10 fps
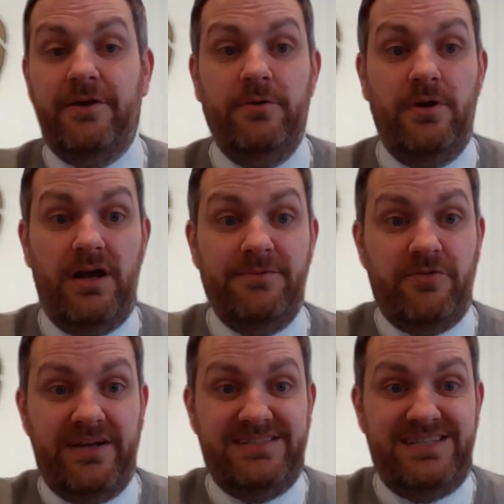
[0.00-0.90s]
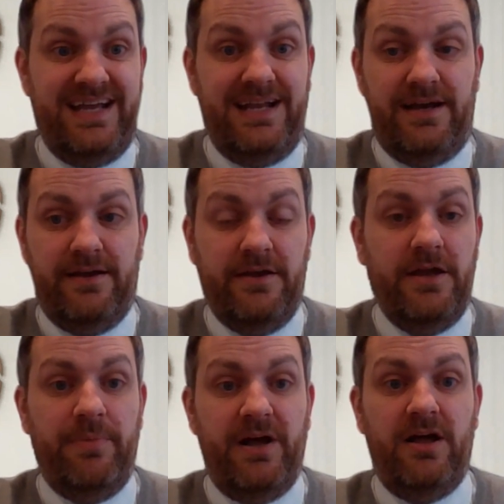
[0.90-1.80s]
Hello, I'm Greg Taylor,
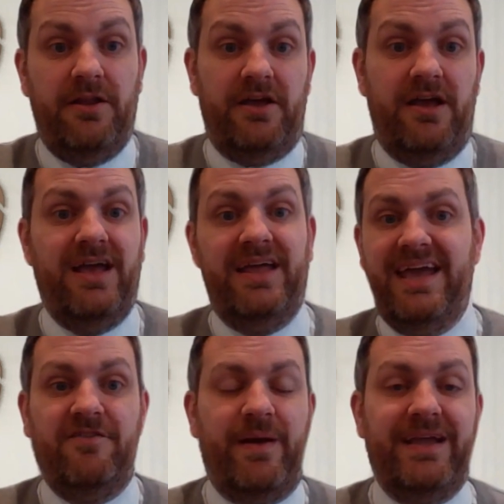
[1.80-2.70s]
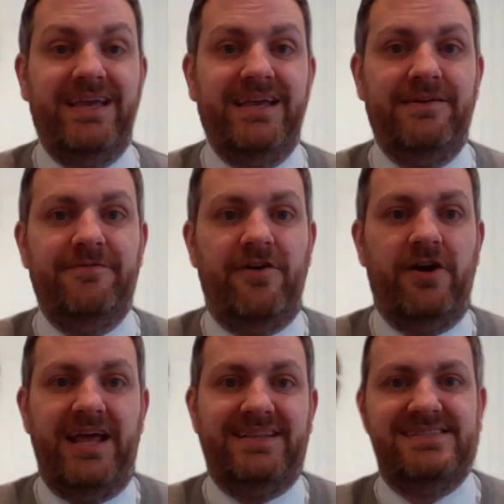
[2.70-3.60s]
partner and head of banking and
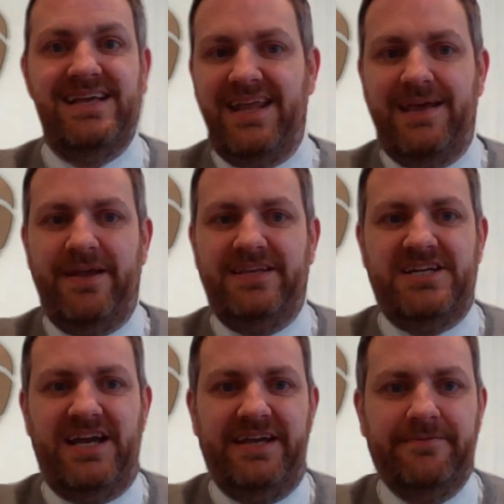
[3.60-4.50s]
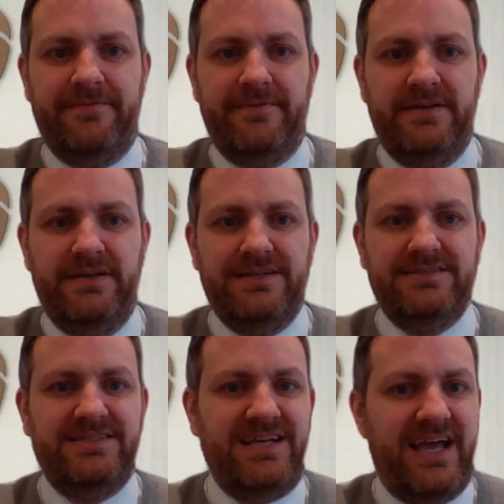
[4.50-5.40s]
finance at MHA.
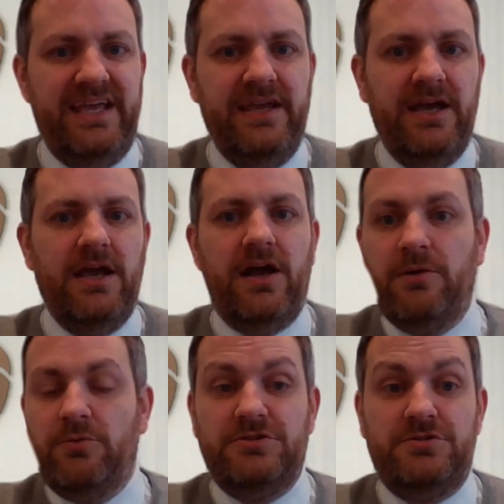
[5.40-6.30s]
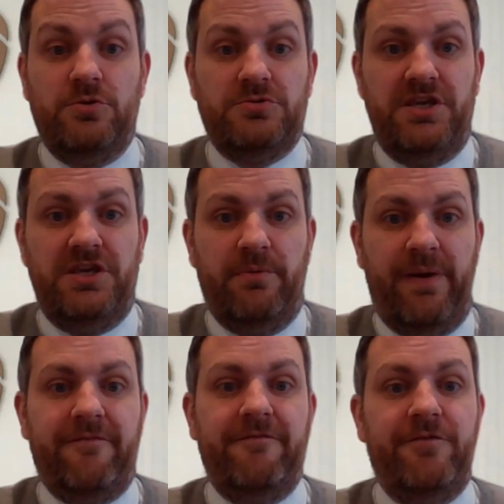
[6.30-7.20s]
Today, I want to talk to you
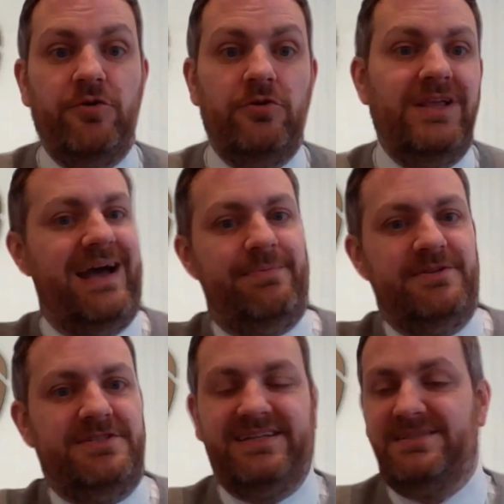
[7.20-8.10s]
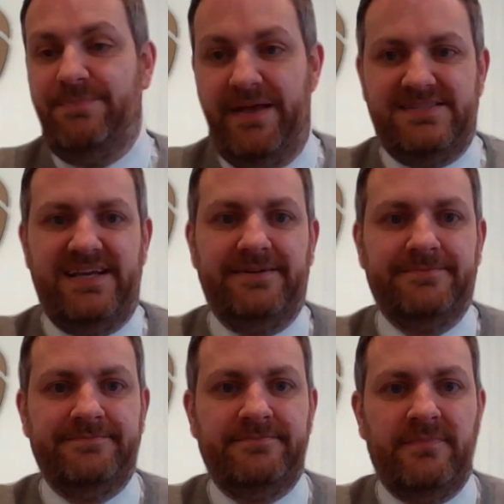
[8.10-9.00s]
about full capital
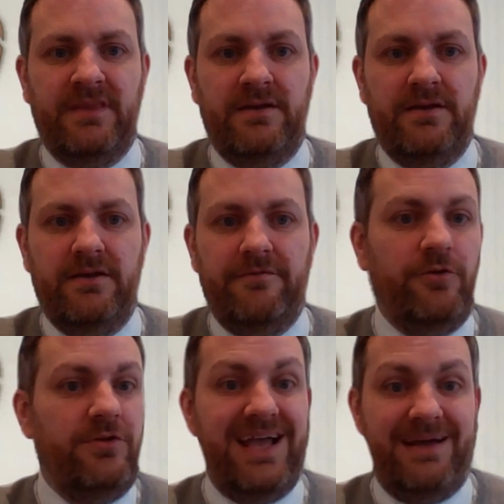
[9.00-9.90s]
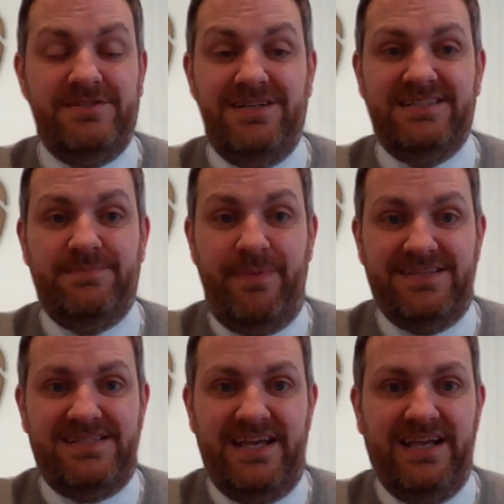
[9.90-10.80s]
expensing. Full capital
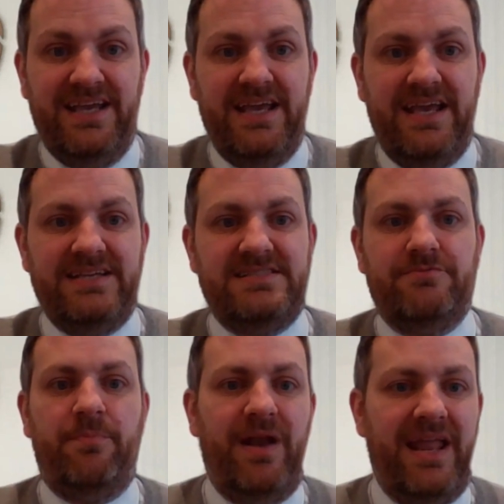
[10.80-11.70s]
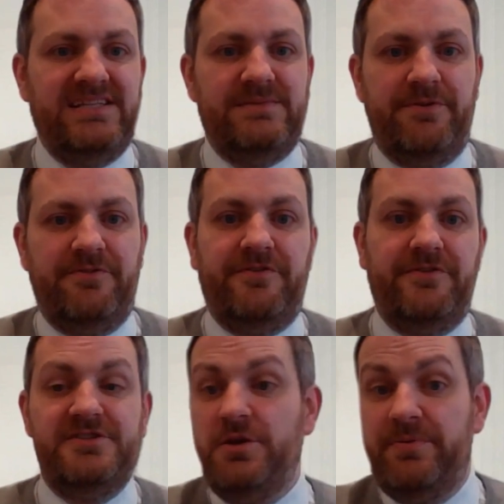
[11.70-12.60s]
expensing is the replacement for
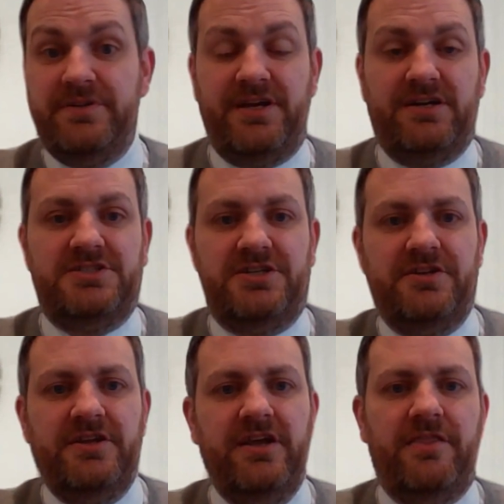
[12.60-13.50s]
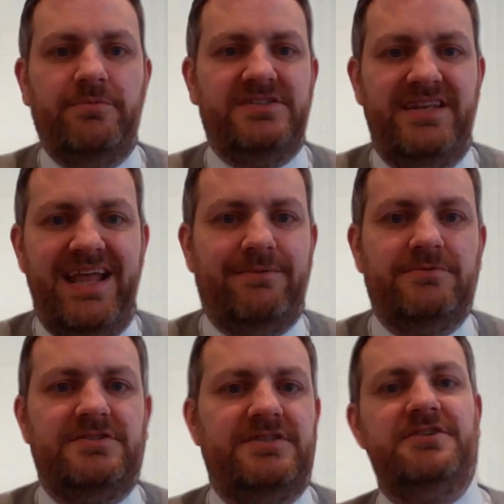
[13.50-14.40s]
the super deduction that was
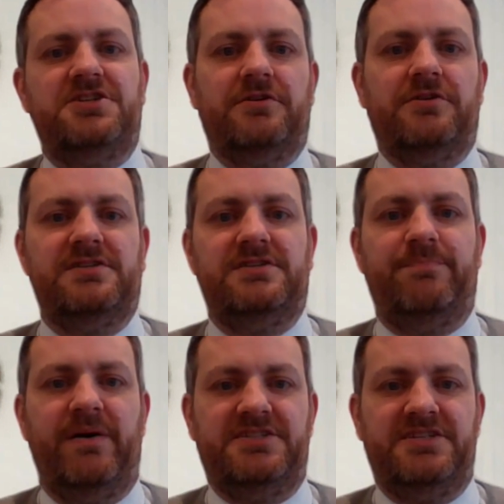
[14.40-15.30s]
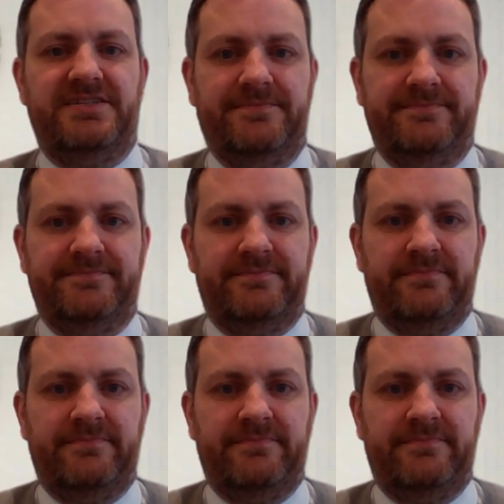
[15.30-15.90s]
announced in the Chancellor's budget.